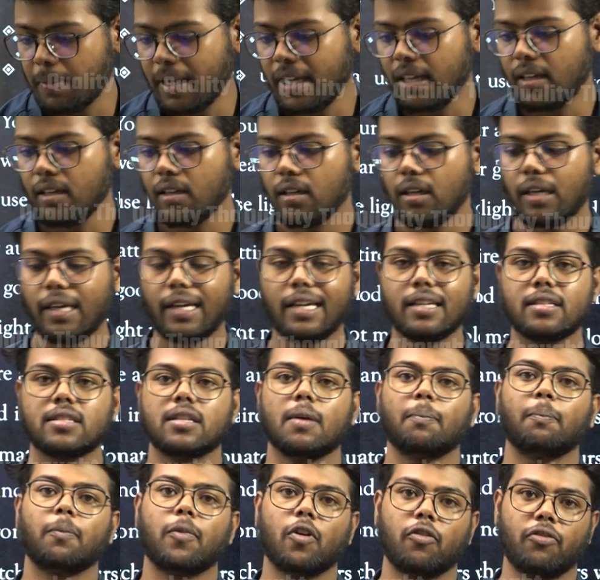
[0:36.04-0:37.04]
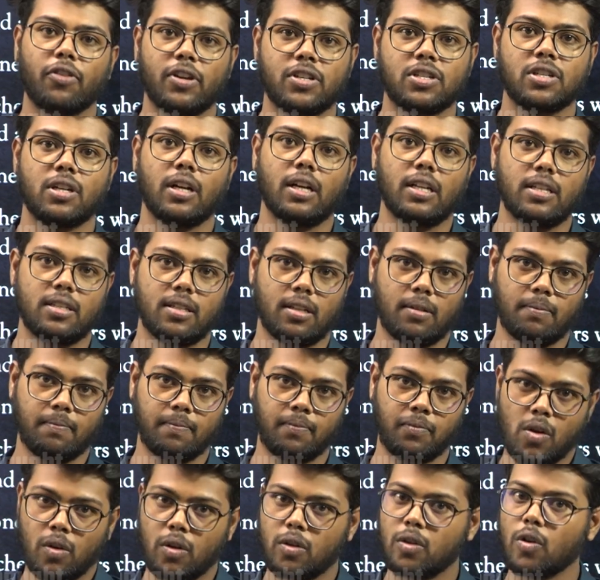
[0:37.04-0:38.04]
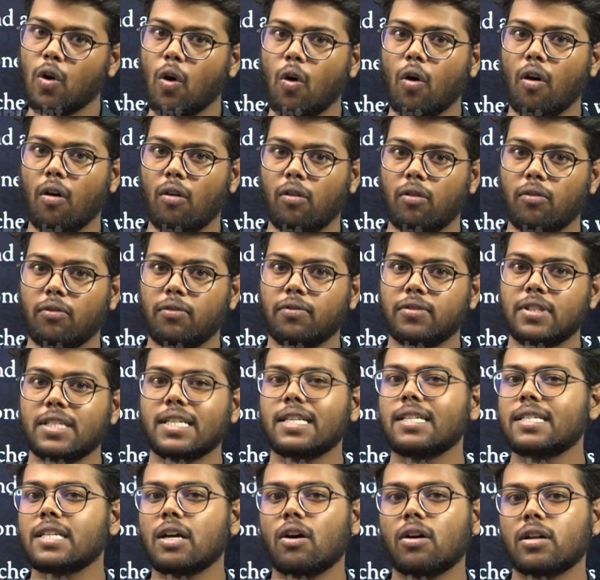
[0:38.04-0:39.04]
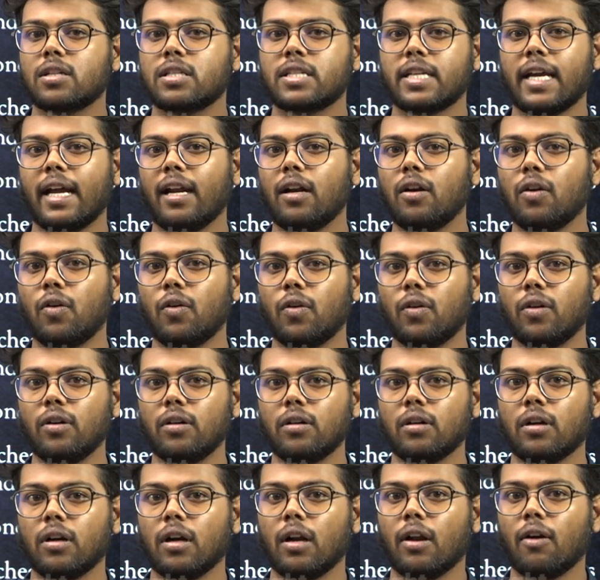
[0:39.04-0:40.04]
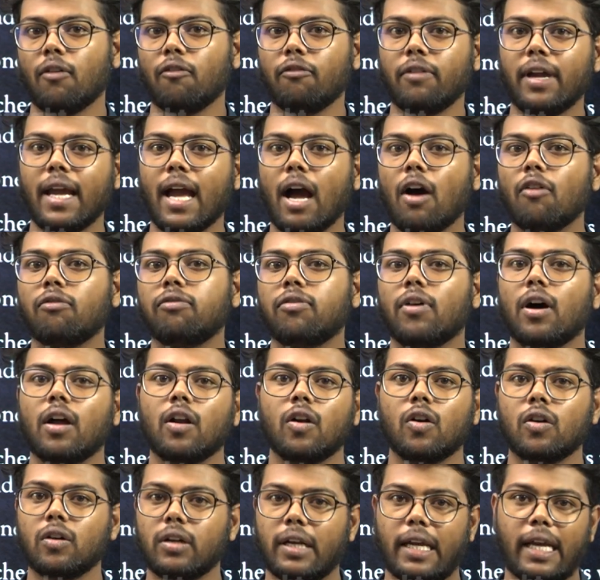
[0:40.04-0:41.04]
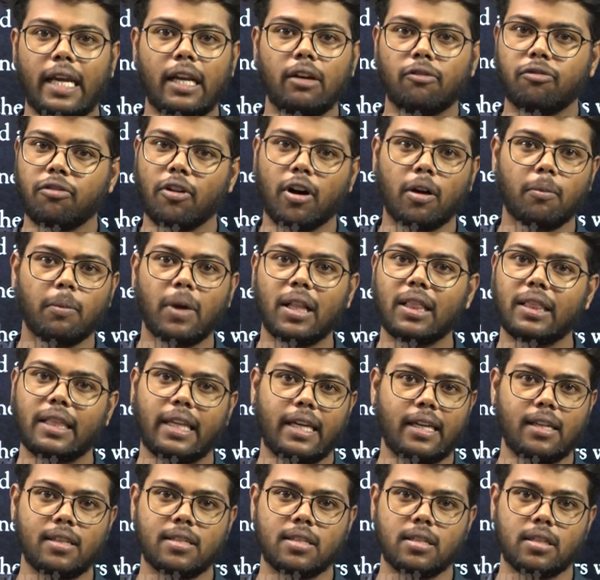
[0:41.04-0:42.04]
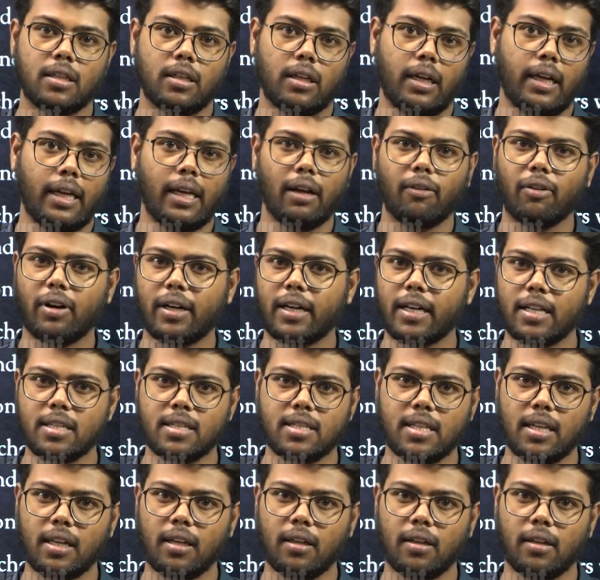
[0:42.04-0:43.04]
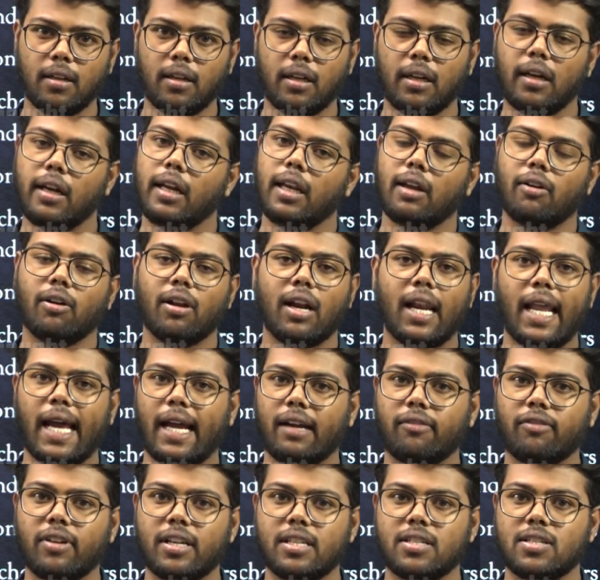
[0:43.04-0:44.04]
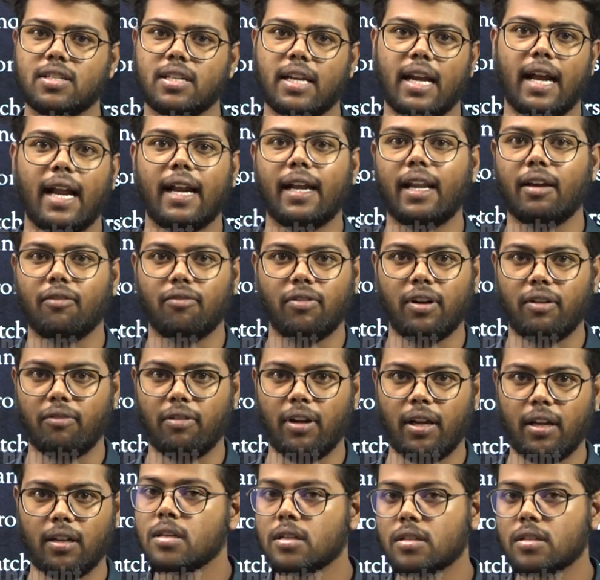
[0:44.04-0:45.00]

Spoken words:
P is the professionalism. So, since our childhood, we have followed informal things in our dressing, in our language, and everywhere.